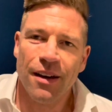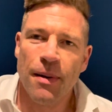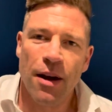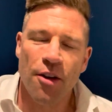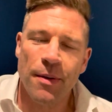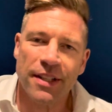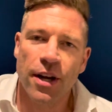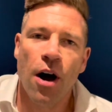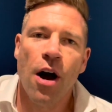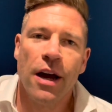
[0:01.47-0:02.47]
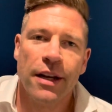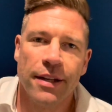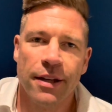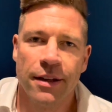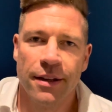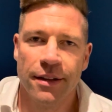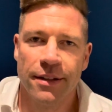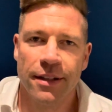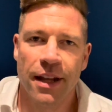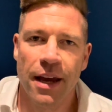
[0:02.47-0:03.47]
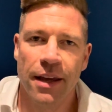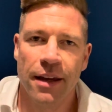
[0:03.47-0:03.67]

Man, I've been tired today.